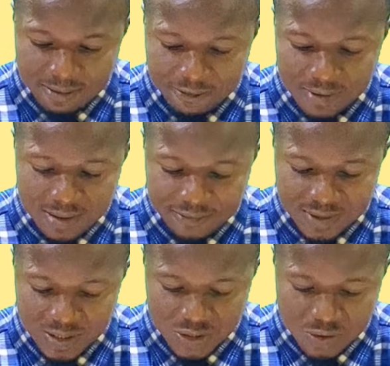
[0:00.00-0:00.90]

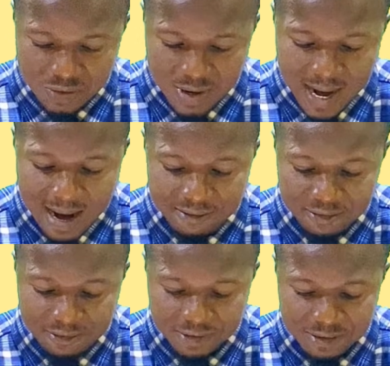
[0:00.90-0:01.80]
50. So you have
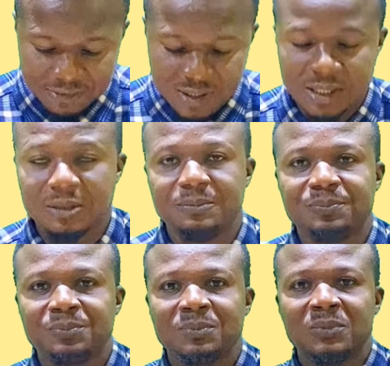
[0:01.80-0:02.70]
50.
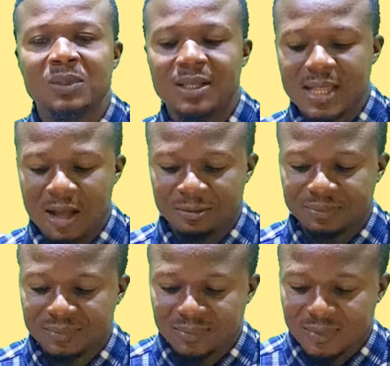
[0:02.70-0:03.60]
Now,
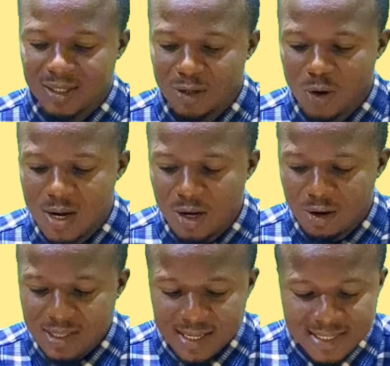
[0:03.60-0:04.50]
the only
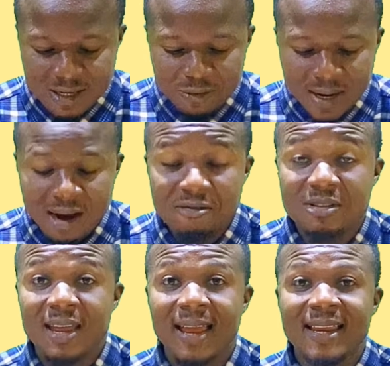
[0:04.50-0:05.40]
alternative we have
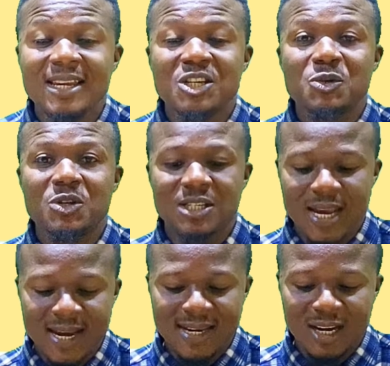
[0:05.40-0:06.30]
here is to
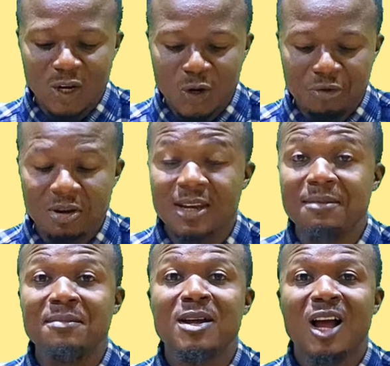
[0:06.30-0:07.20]
take the
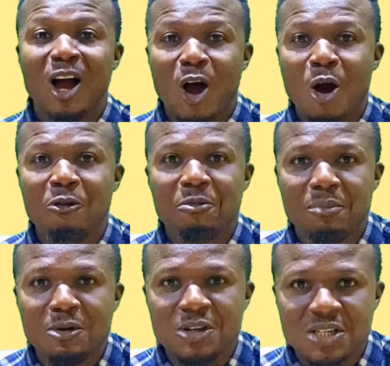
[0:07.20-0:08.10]
logarithm of
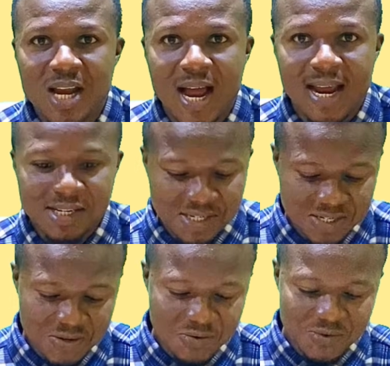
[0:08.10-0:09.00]
both sides.
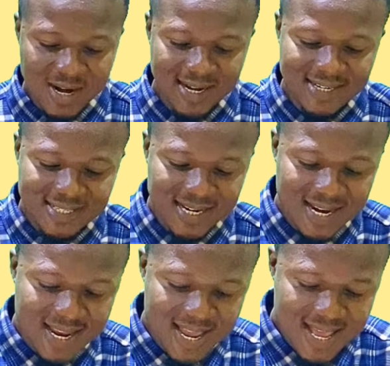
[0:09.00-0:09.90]
So you can
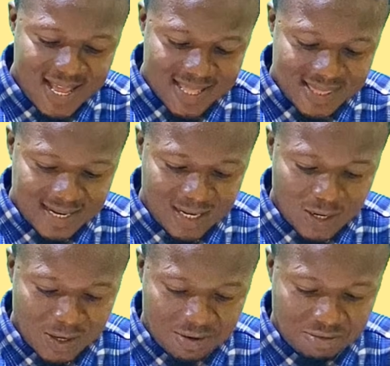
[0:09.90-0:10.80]
say the
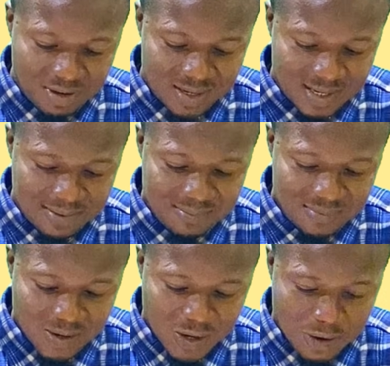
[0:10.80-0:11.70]
logarithm
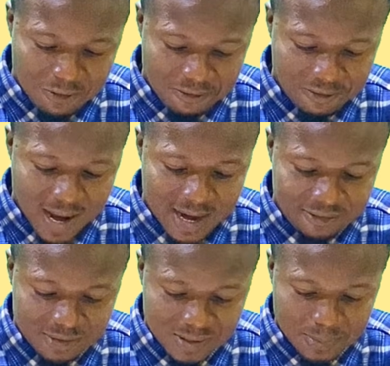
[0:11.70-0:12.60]
of
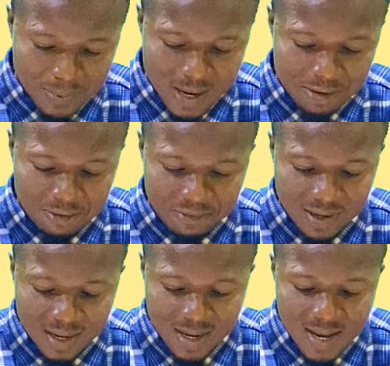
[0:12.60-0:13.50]
5 to the power of
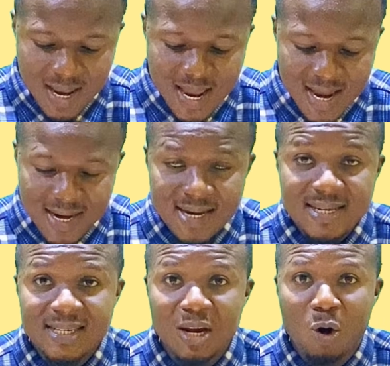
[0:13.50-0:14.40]
a
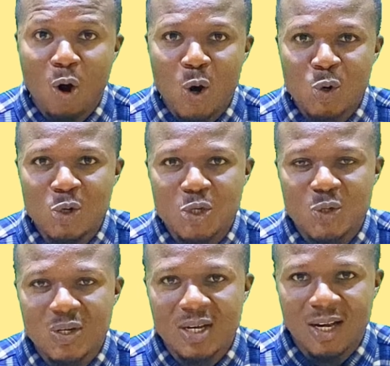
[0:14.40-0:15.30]
is equal to
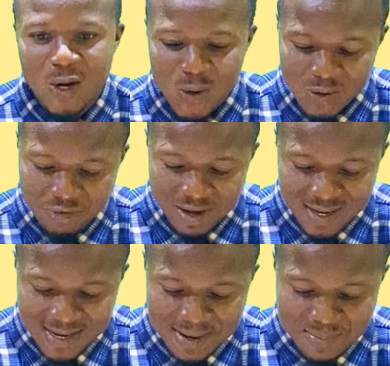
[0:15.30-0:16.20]
the
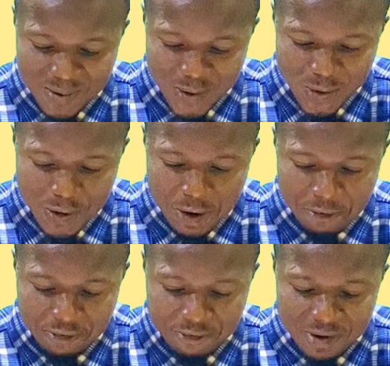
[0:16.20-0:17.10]
logarithm of
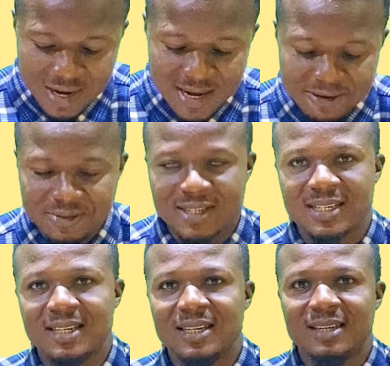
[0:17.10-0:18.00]

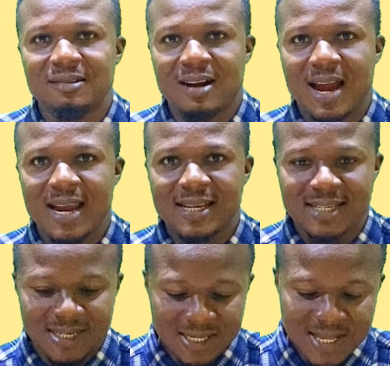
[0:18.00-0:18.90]
50, right?
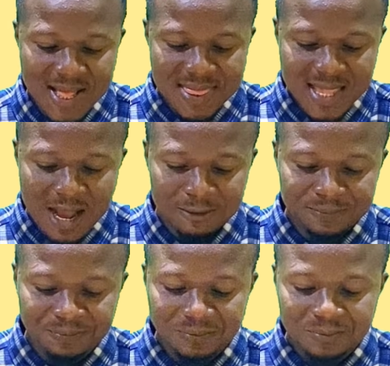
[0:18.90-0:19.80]
Now,